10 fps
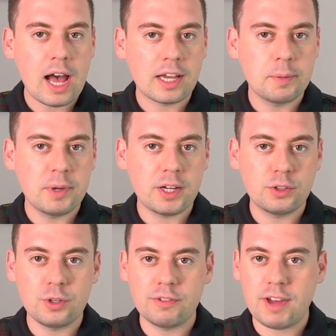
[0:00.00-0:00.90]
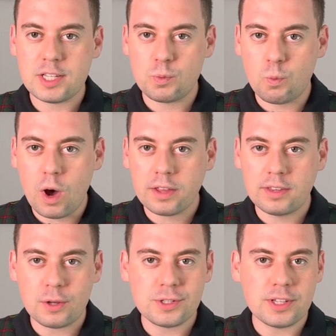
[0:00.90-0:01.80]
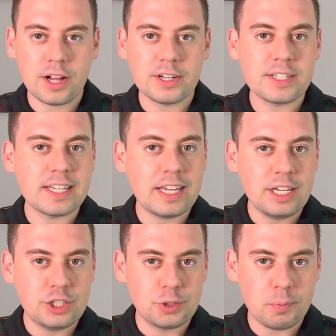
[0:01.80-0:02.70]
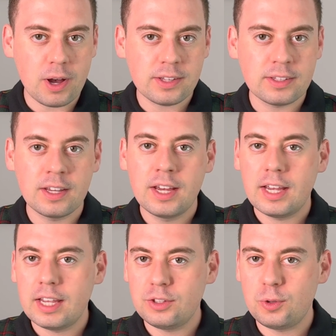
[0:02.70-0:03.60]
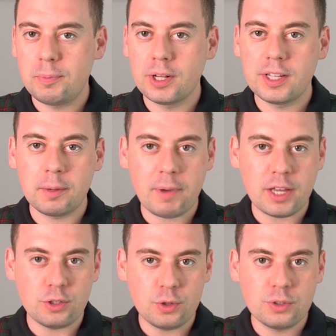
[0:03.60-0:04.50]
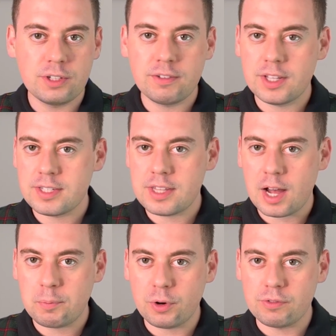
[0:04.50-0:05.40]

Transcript: I committed to invest $1,000 each month into building my new dividend stock